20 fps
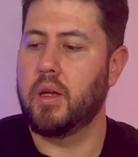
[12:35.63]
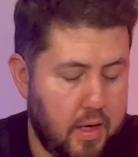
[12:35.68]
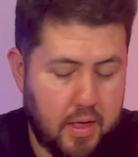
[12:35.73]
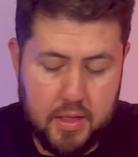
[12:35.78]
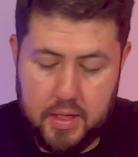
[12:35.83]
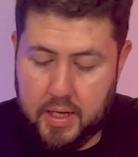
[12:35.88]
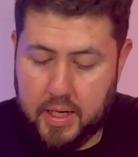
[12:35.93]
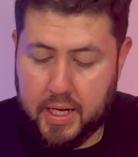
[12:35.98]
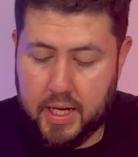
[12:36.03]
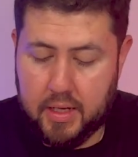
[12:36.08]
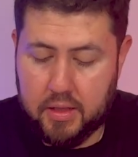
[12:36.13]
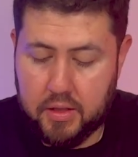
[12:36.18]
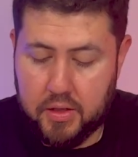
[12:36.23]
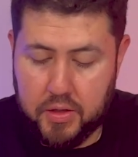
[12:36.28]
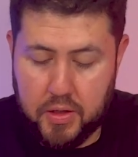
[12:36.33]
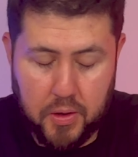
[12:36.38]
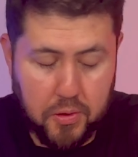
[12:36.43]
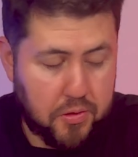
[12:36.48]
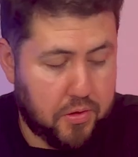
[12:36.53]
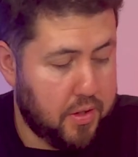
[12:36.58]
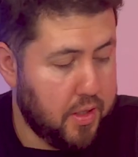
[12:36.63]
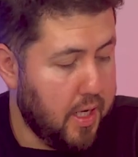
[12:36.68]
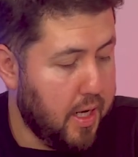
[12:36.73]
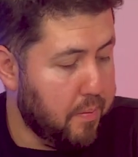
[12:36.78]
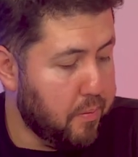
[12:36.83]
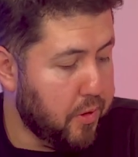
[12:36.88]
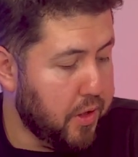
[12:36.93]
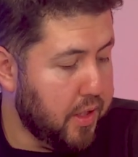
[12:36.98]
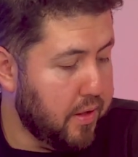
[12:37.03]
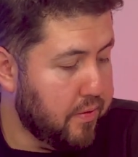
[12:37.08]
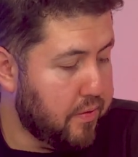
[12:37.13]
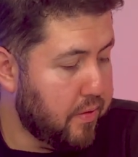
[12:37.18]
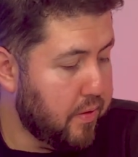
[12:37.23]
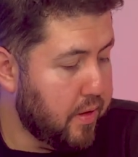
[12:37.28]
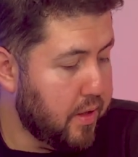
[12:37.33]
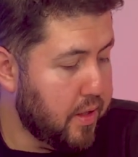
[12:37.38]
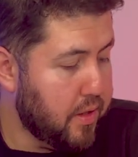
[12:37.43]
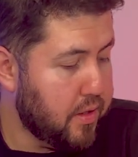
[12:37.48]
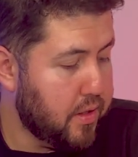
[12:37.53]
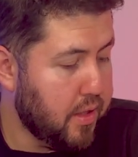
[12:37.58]
And then again, the notes that I'm reading for
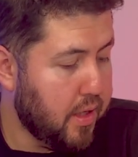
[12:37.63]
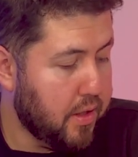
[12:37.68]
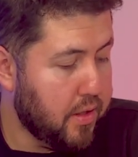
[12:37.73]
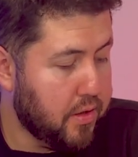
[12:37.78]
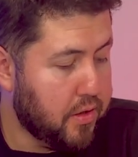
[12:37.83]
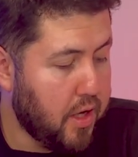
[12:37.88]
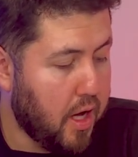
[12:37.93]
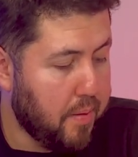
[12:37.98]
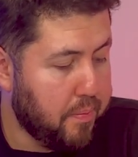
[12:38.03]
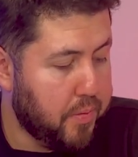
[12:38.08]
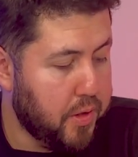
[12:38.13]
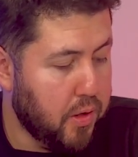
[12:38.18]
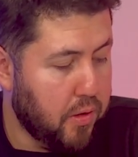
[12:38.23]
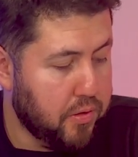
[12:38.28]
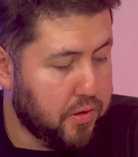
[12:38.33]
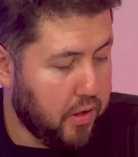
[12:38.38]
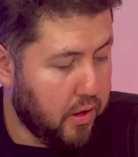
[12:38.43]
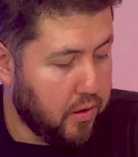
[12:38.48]
this, the top notes